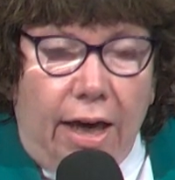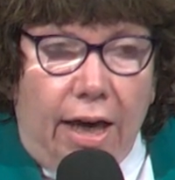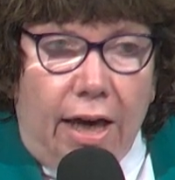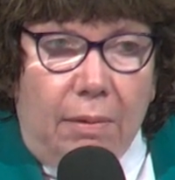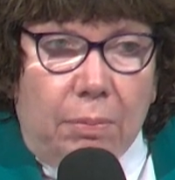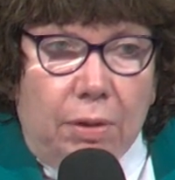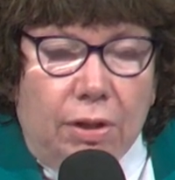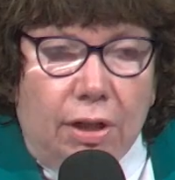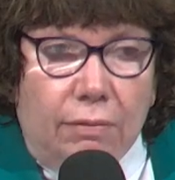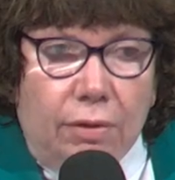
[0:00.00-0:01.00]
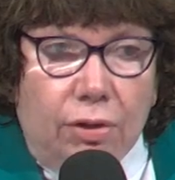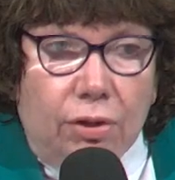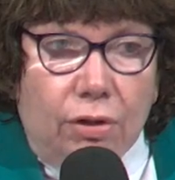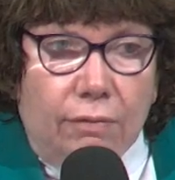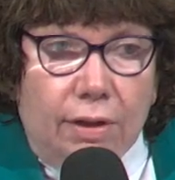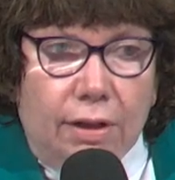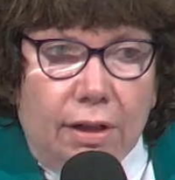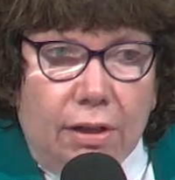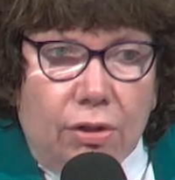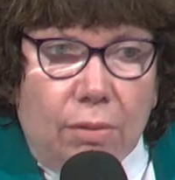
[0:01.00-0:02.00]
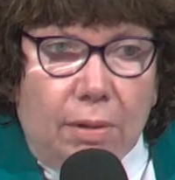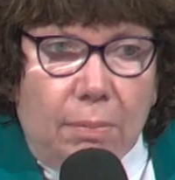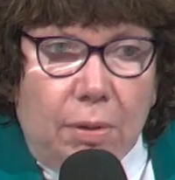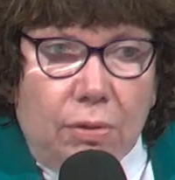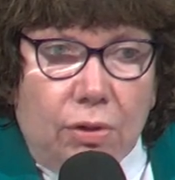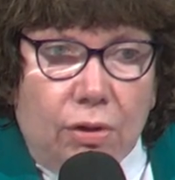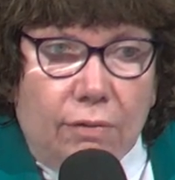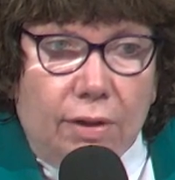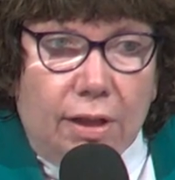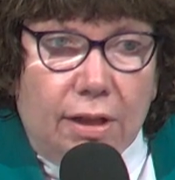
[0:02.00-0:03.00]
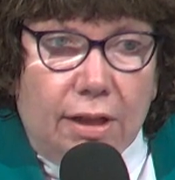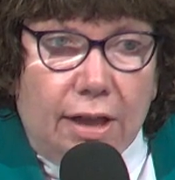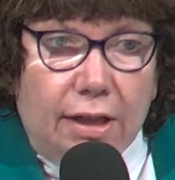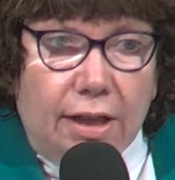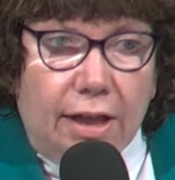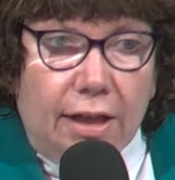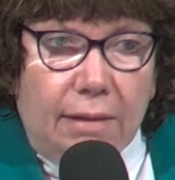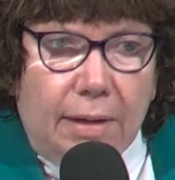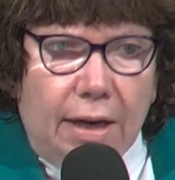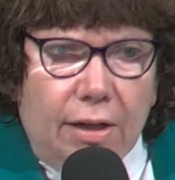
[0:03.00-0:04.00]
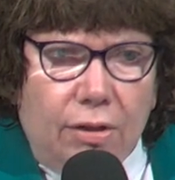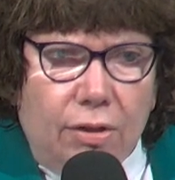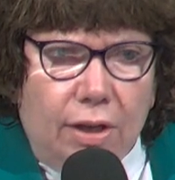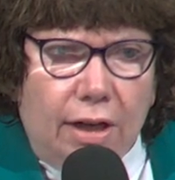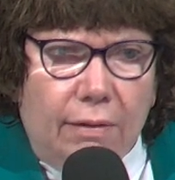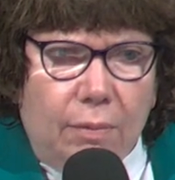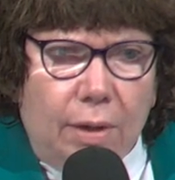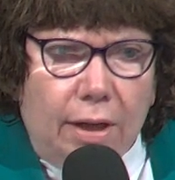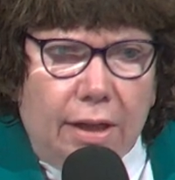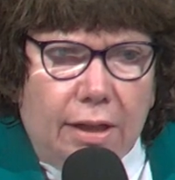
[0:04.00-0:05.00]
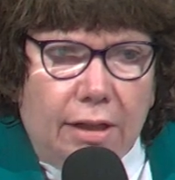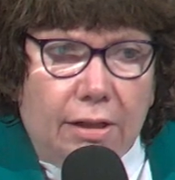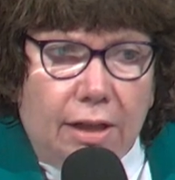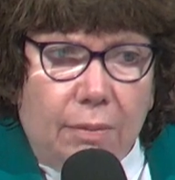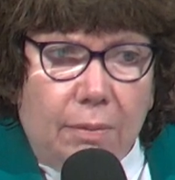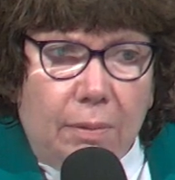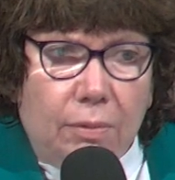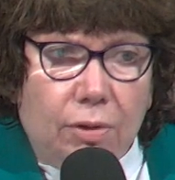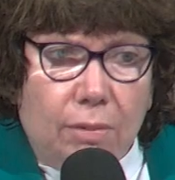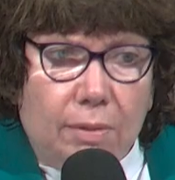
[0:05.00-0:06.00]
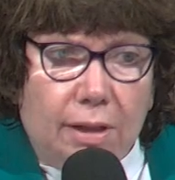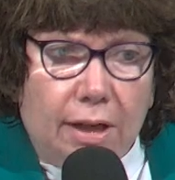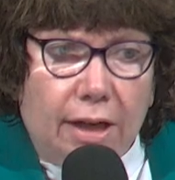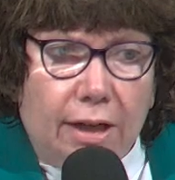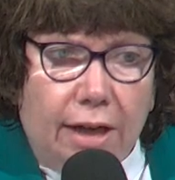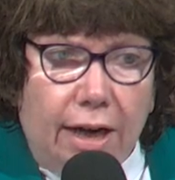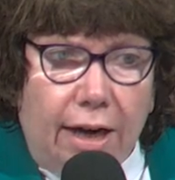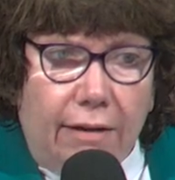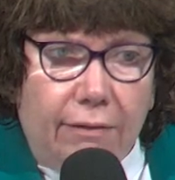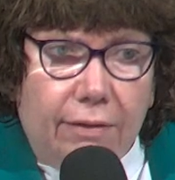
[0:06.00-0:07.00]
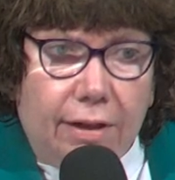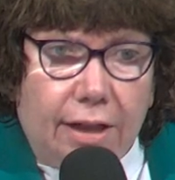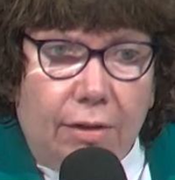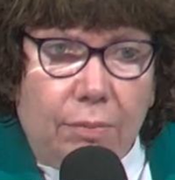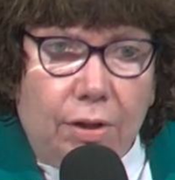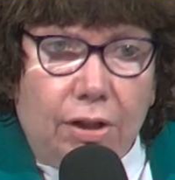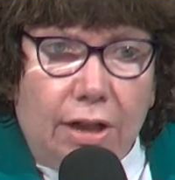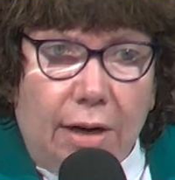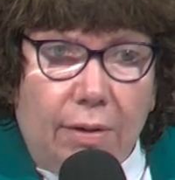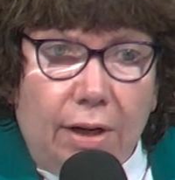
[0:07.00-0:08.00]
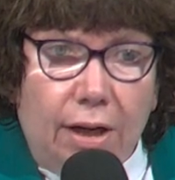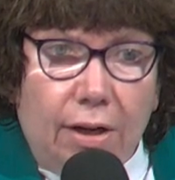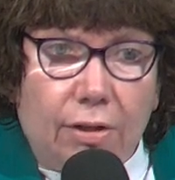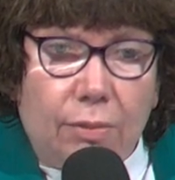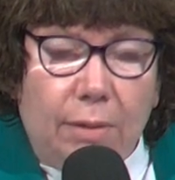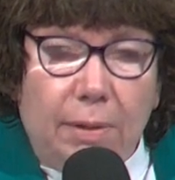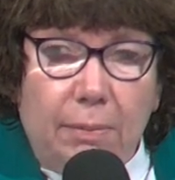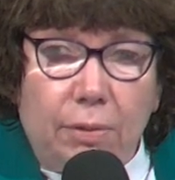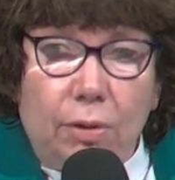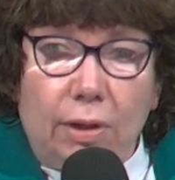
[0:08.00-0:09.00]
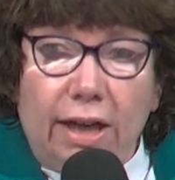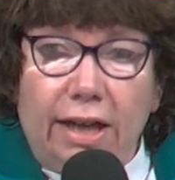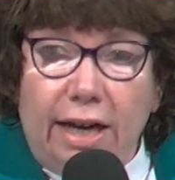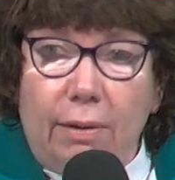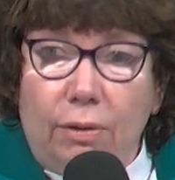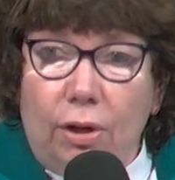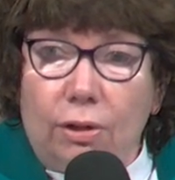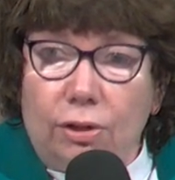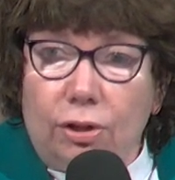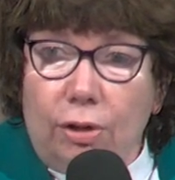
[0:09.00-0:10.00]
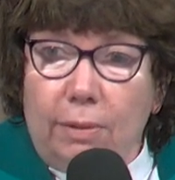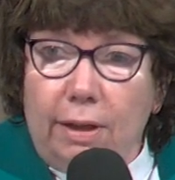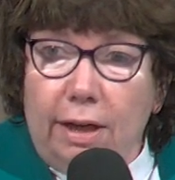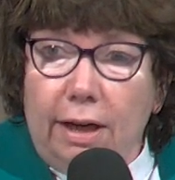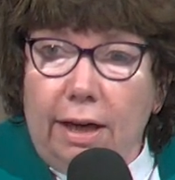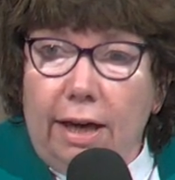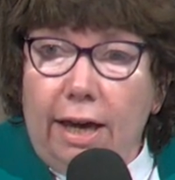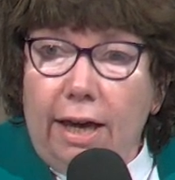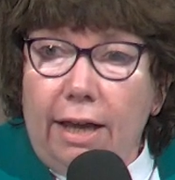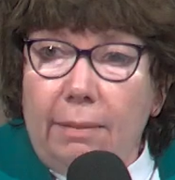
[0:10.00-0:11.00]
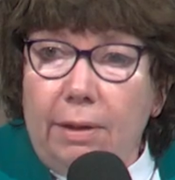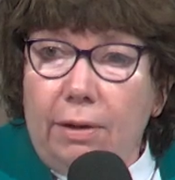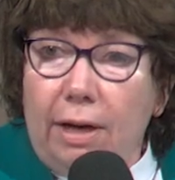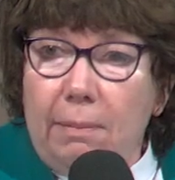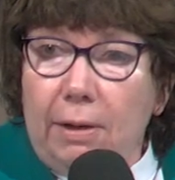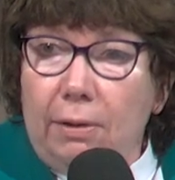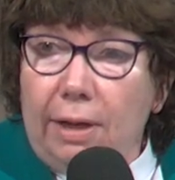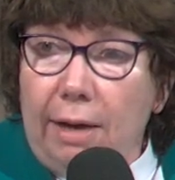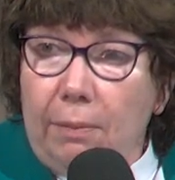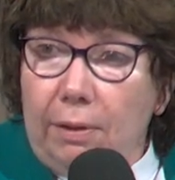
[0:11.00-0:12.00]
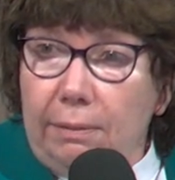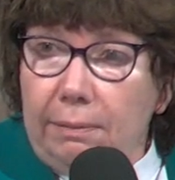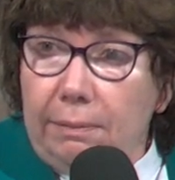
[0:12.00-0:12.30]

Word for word: He would preach a different service sermon at both services, and I say to him, "How do you do that every week?" He said, "I just take one of my old sermons and cut it in half because I don't preach an hour here because white people don't like an hour-long sermon." I hear an amen on that one.